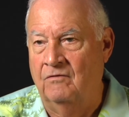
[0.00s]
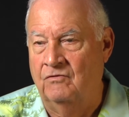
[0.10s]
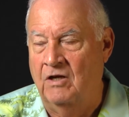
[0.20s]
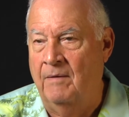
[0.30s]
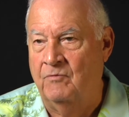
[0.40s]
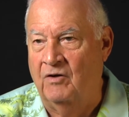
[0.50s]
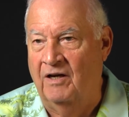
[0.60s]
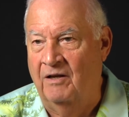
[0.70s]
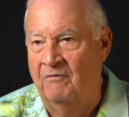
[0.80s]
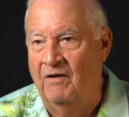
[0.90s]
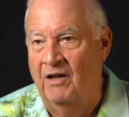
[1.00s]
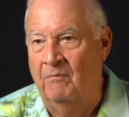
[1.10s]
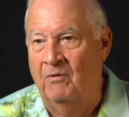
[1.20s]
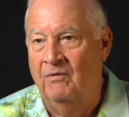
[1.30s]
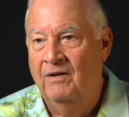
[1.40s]
job training
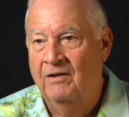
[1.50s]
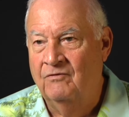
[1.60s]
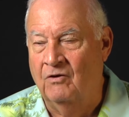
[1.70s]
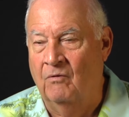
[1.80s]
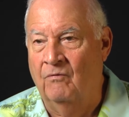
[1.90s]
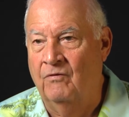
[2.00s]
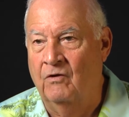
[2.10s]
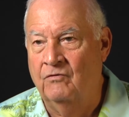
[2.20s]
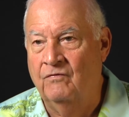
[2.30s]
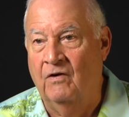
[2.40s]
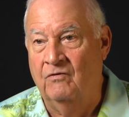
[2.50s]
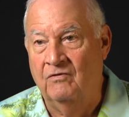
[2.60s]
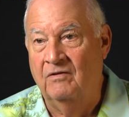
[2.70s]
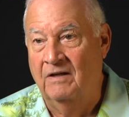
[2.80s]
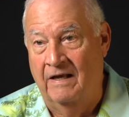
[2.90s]
available so those folks
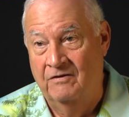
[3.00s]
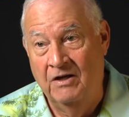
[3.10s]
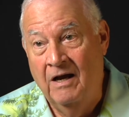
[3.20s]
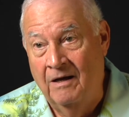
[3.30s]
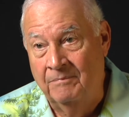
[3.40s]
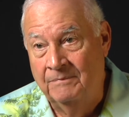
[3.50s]
got a job.